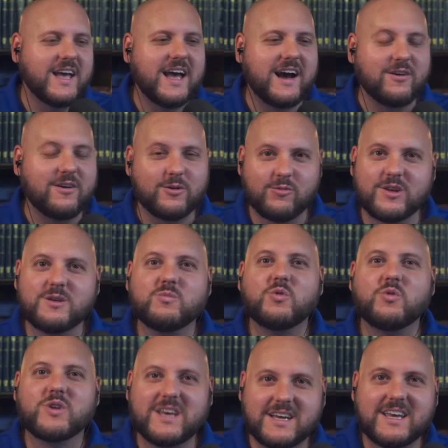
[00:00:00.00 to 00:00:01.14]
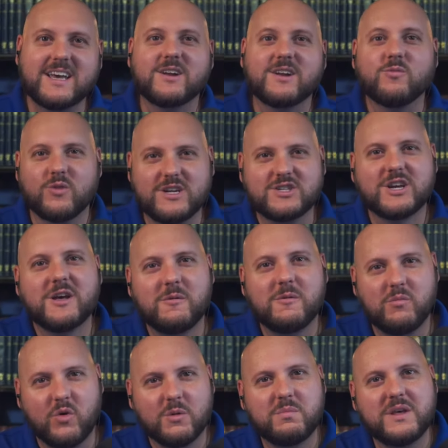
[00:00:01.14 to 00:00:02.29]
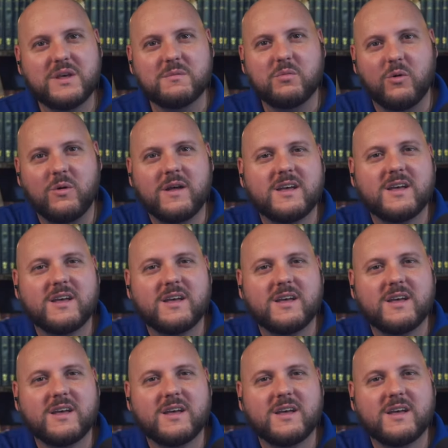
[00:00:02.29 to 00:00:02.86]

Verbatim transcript: algorithm will kick in and reach more people